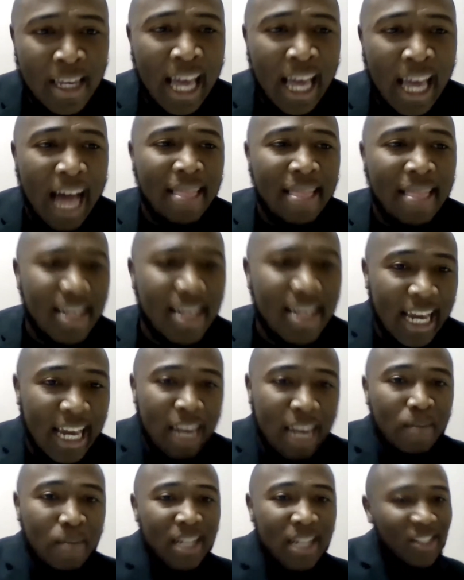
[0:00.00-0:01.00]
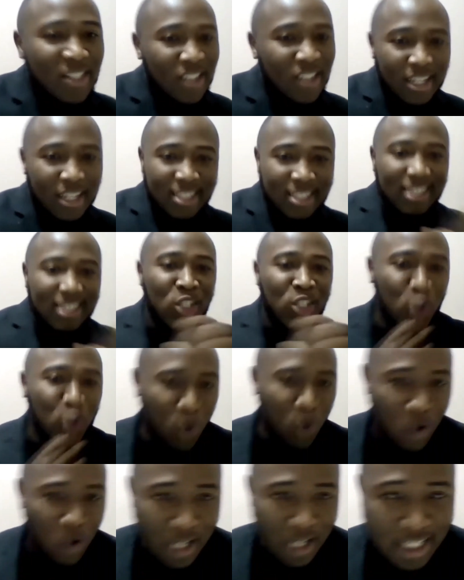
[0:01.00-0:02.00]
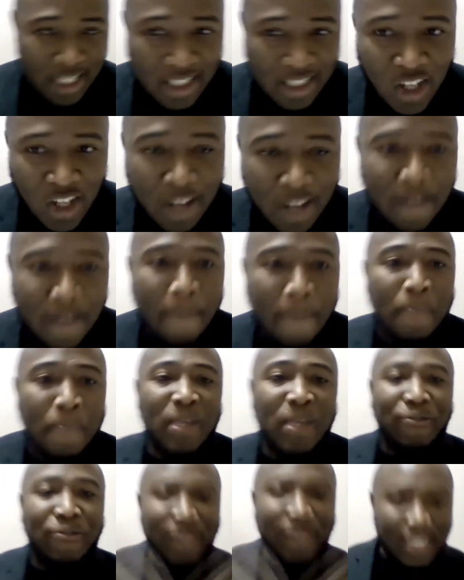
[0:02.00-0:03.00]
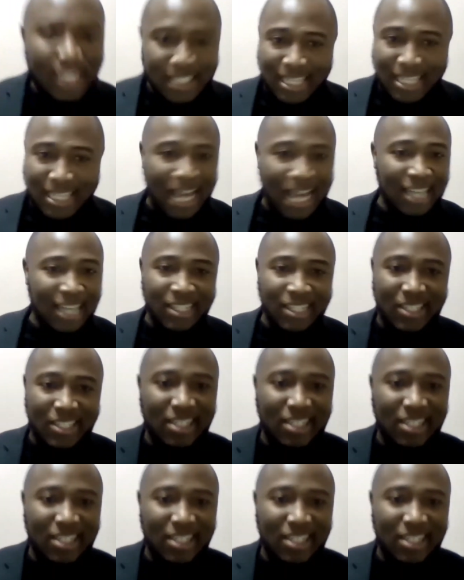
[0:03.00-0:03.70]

and this enemy is not Saul, it's not the Philistines.